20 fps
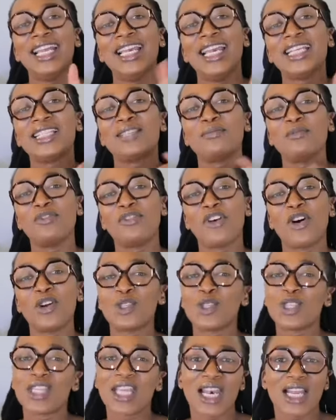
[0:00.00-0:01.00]
Let's move
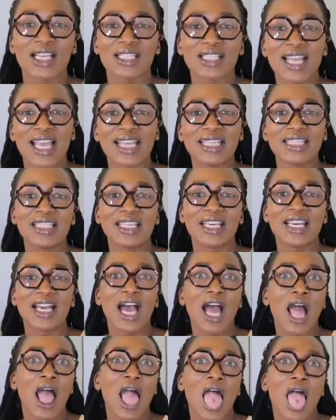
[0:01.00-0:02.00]
on to the last
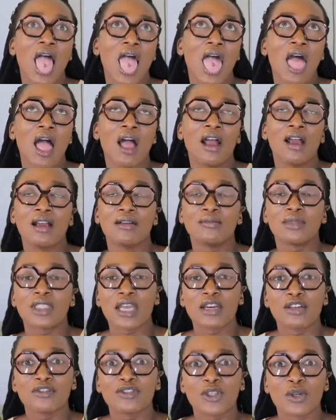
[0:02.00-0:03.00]
idea. I'm
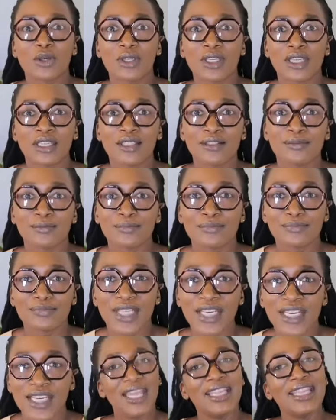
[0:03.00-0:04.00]
tired of talking.
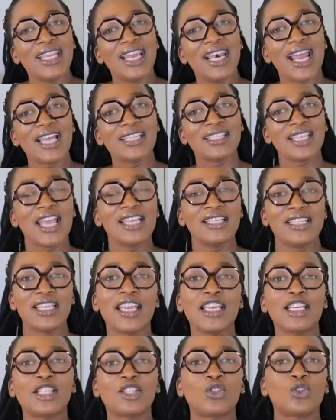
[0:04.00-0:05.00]
The last
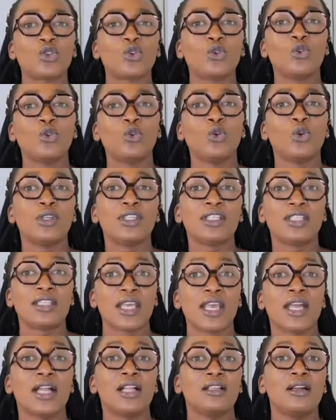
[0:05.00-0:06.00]
idea is to
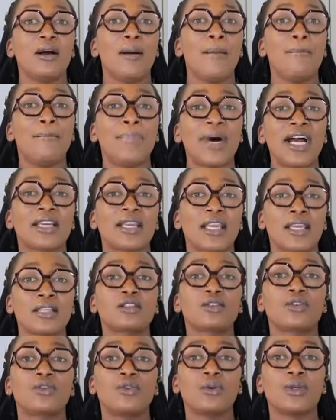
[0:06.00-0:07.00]
sell
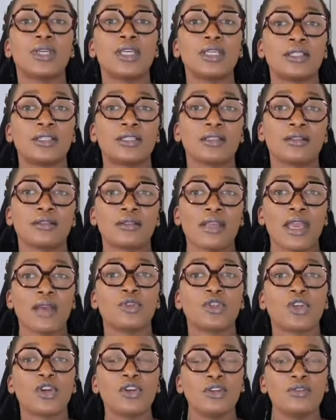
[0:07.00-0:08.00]
bucket cookies.
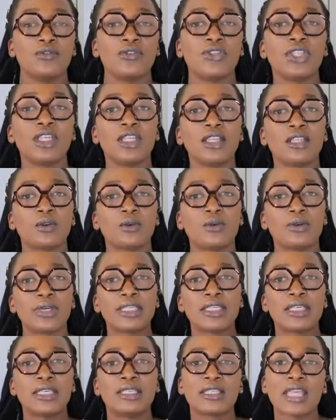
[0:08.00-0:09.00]
I'm sure you've seen the
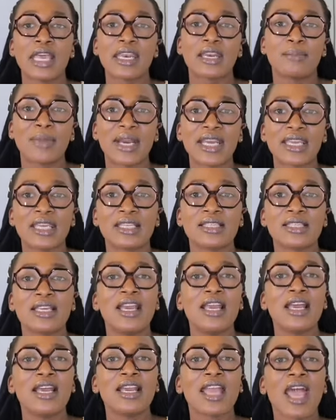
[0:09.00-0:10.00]
cookies inside a bucket.
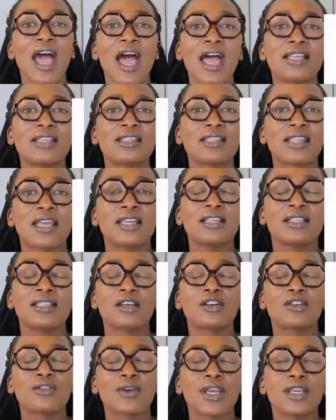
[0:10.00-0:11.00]
Guys, that is
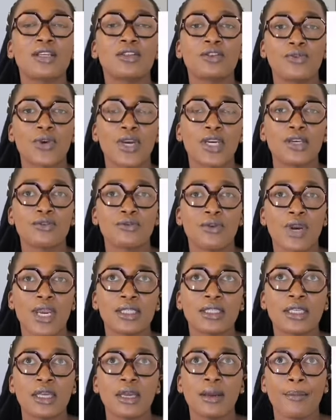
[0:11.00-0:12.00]
a great, great,
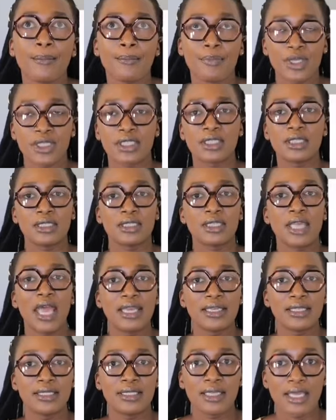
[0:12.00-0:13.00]
great business
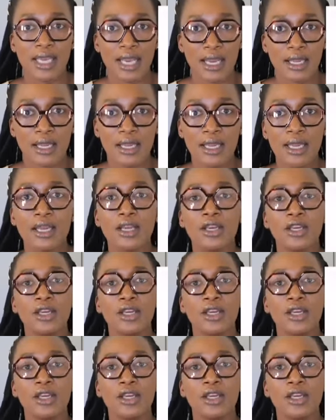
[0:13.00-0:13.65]
idea.